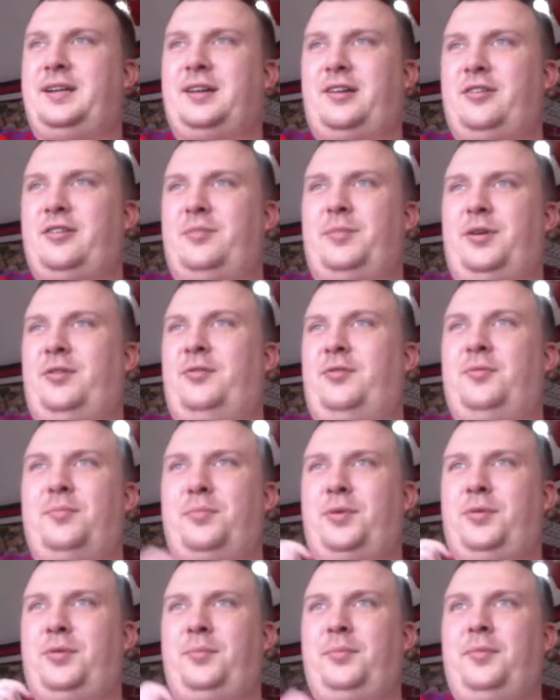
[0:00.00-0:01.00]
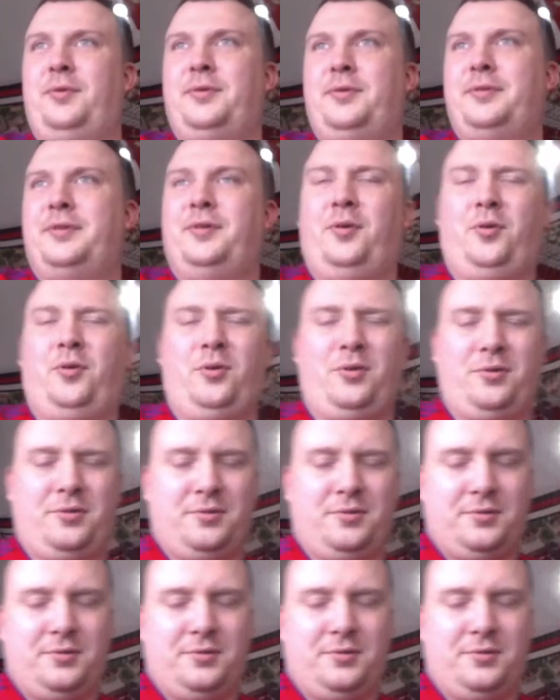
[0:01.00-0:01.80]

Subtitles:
cola bottle. Boom. Oh.